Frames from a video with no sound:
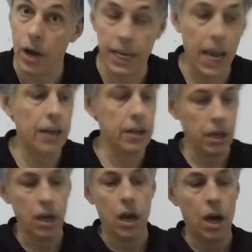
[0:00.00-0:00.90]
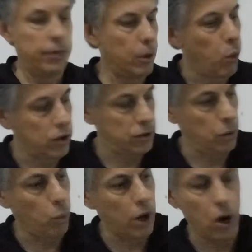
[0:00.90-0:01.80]
Again, there was
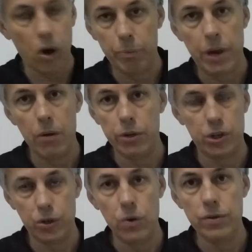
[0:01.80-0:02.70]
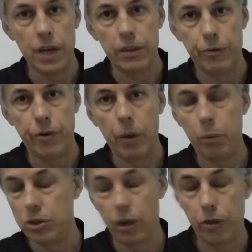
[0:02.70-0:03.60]
one old pair of shoes out the front,
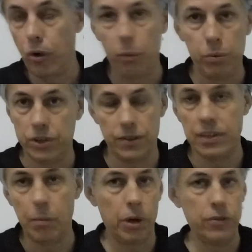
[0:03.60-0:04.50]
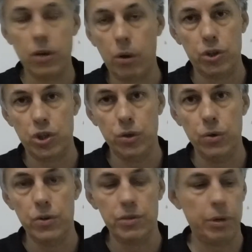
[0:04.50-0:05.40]
which I thought was just someone's old
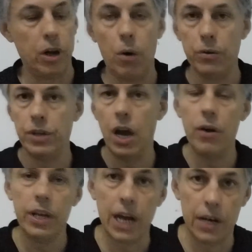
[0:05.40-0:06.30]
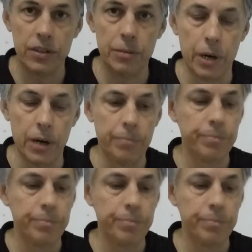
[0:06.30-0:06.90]
shoes, but I was the only customer.